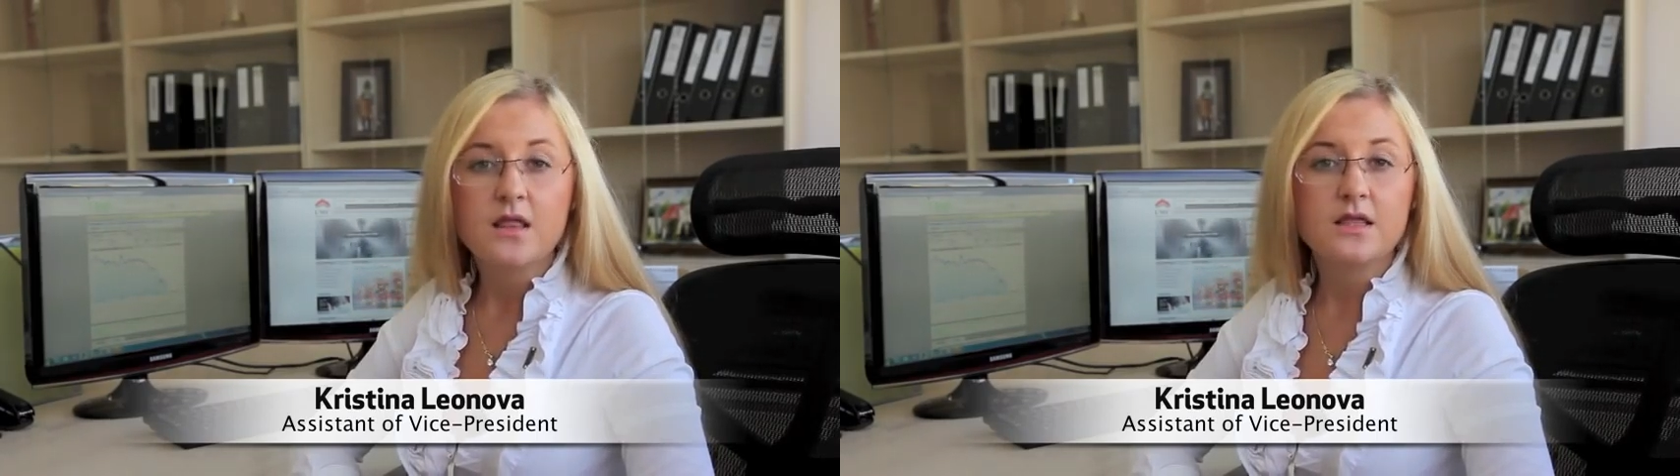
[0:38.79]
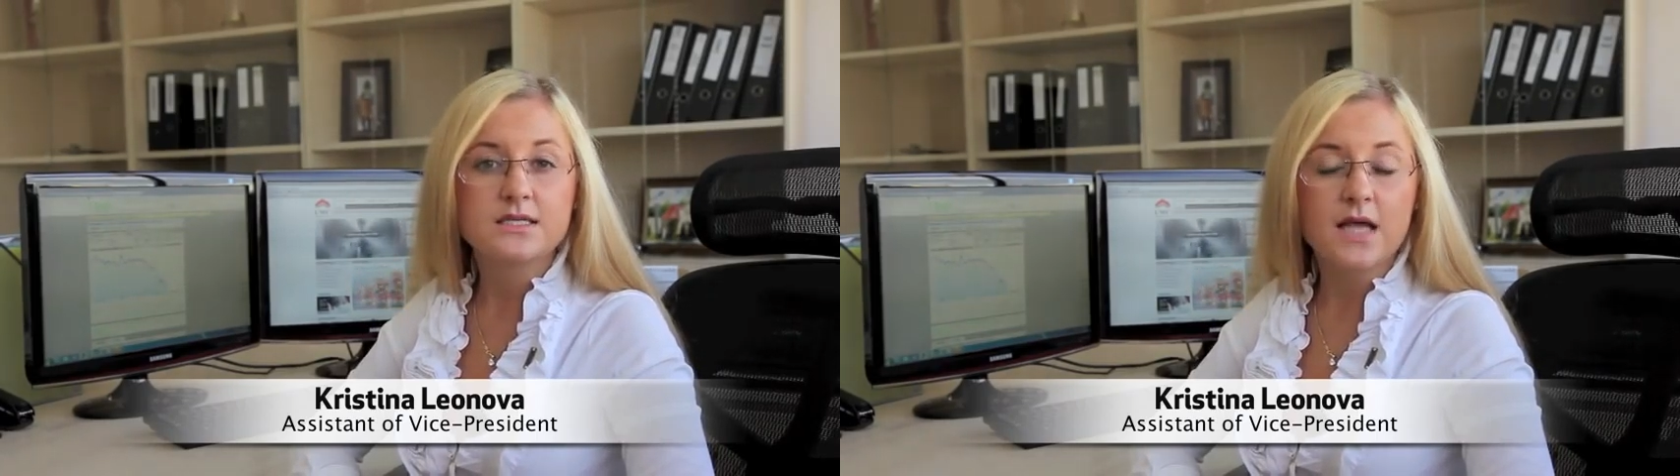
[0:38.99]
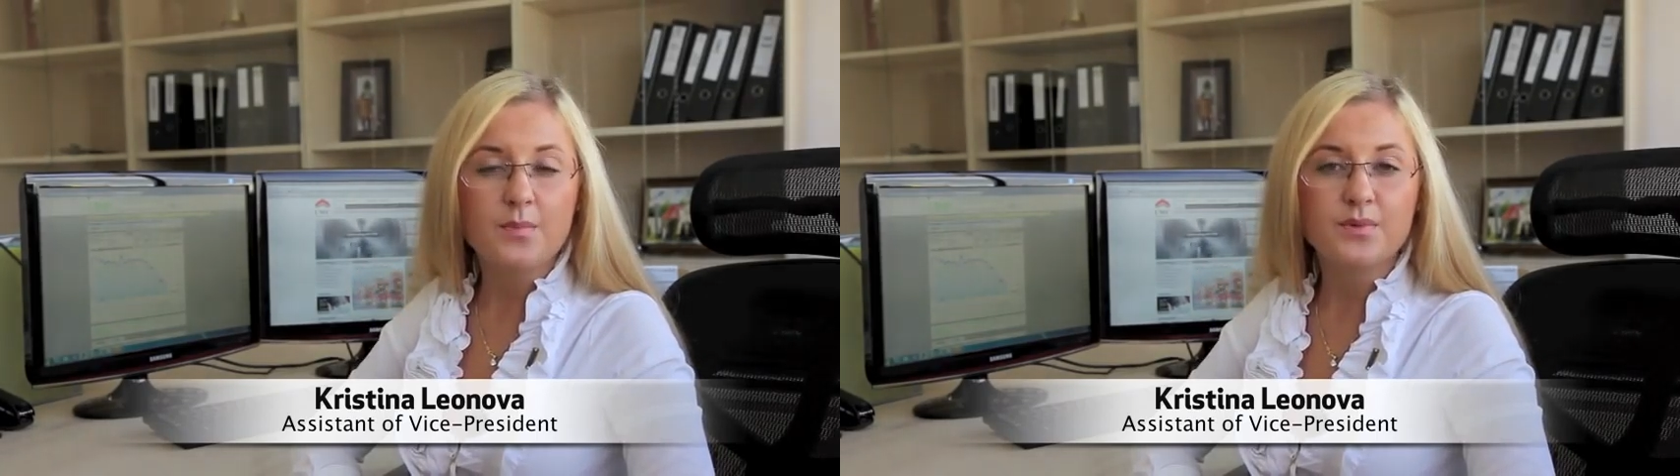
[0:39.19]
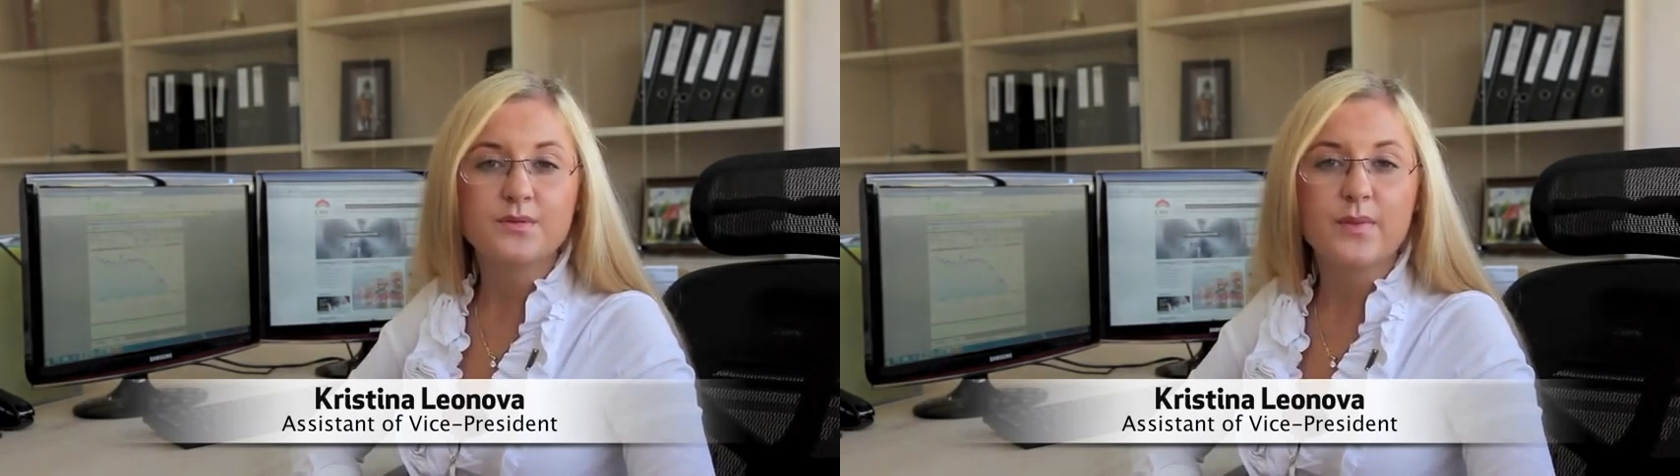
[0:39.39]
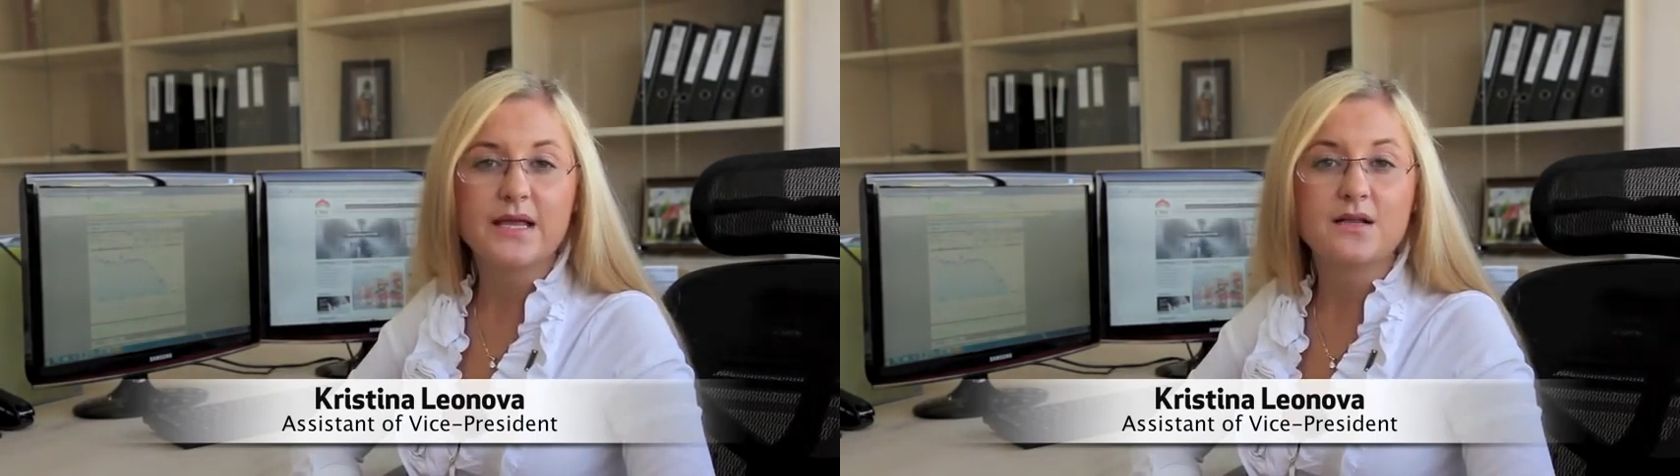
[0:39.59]
This
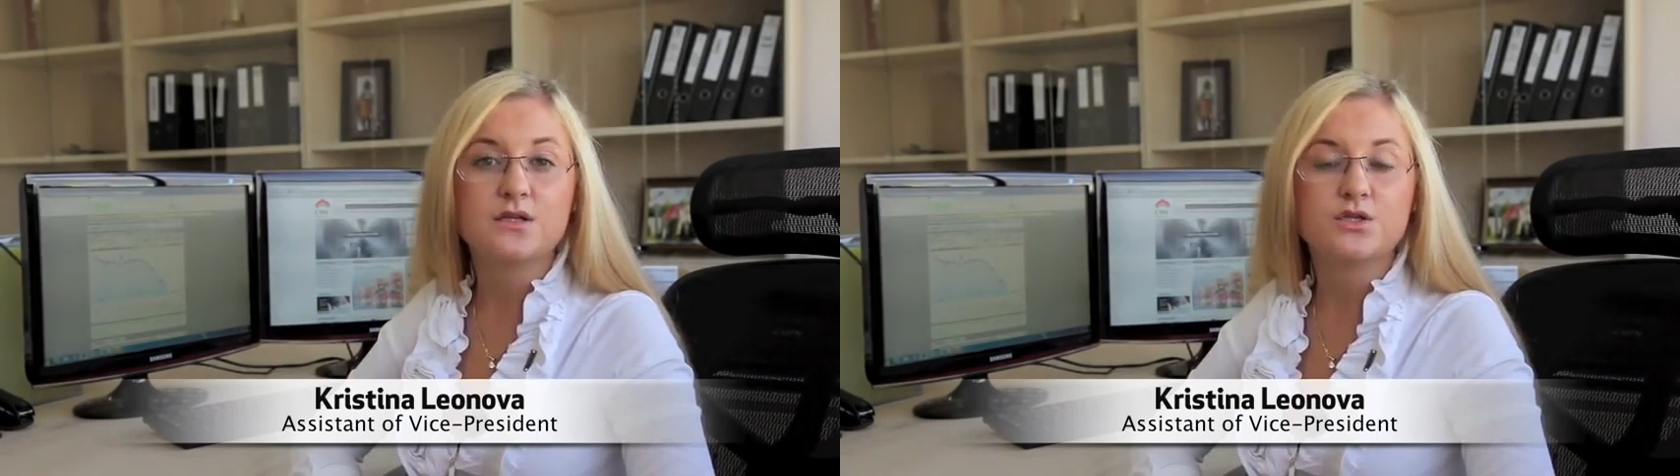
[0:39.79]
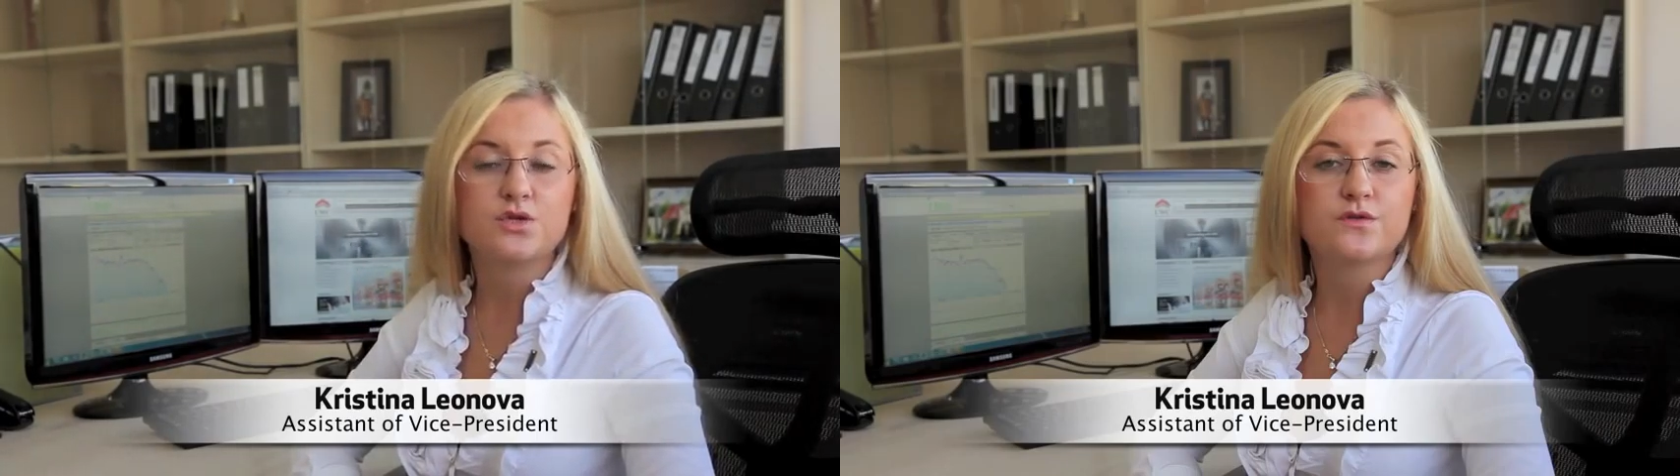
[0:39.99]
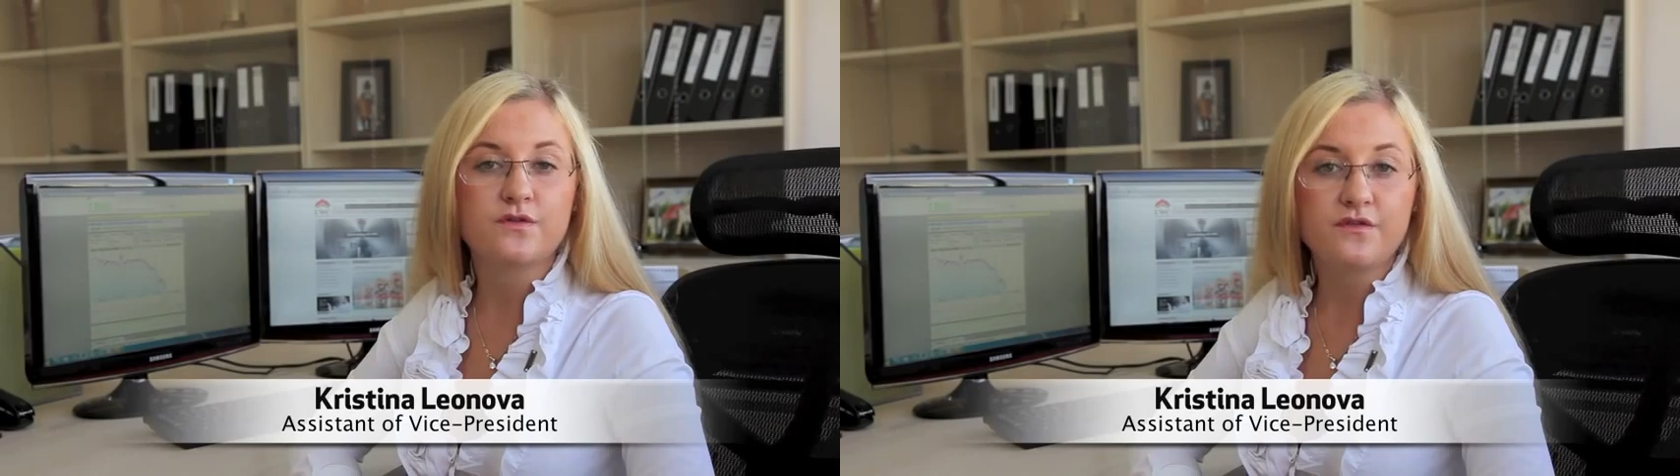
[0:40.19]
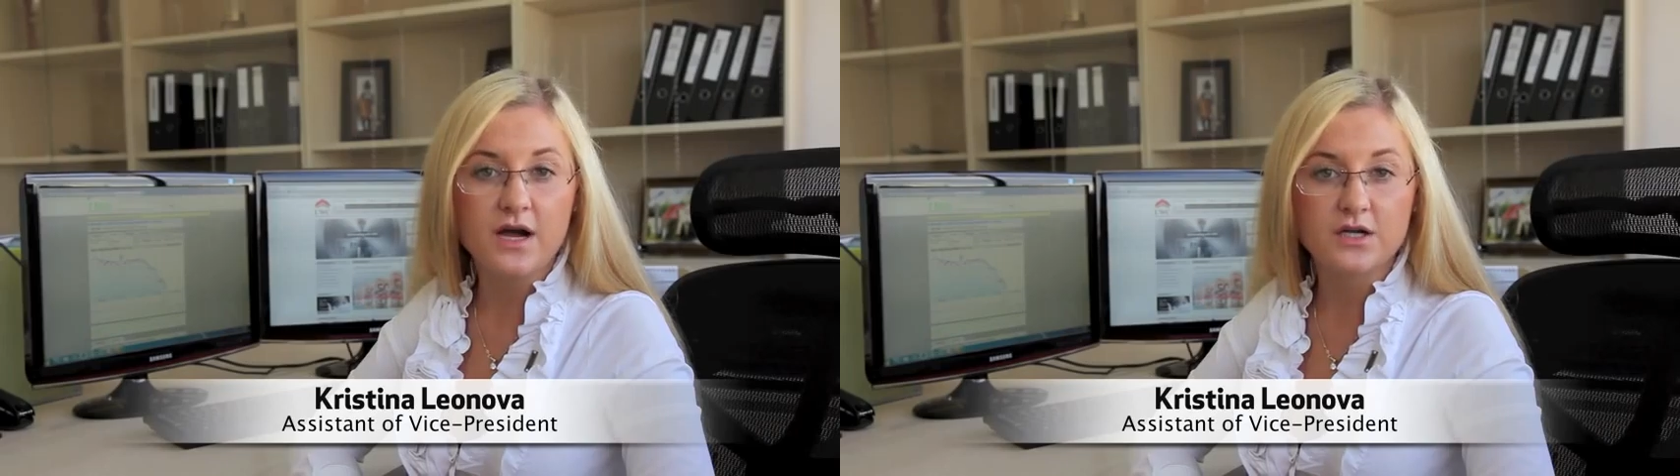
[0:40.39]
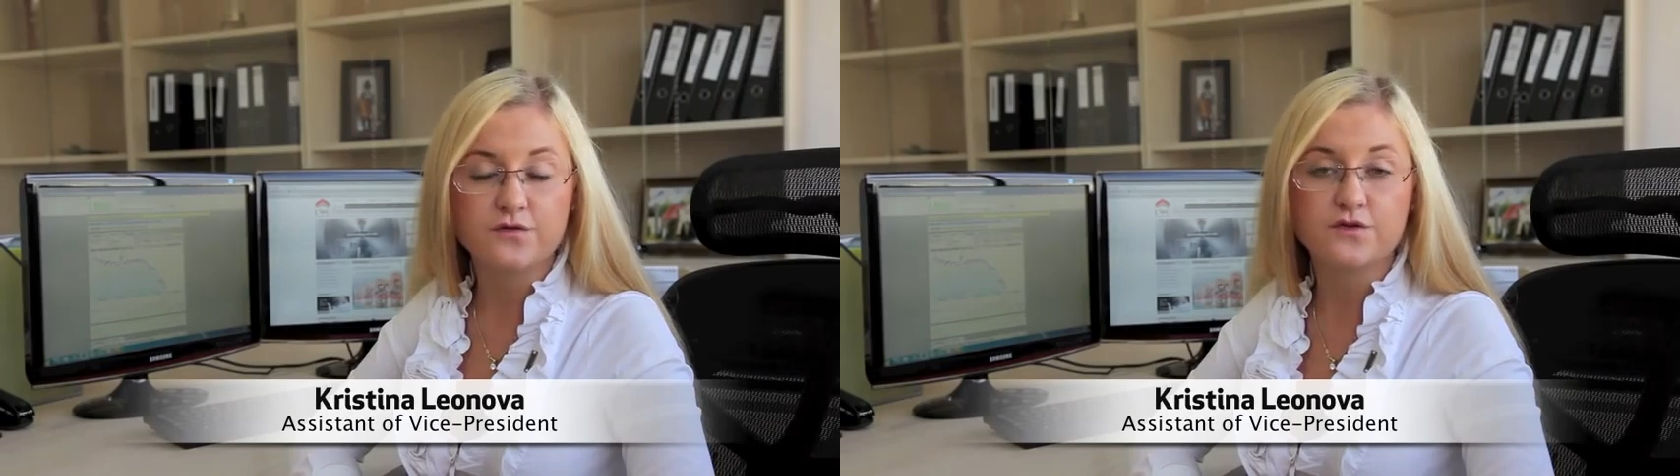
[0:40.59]
happened mainly due to the fact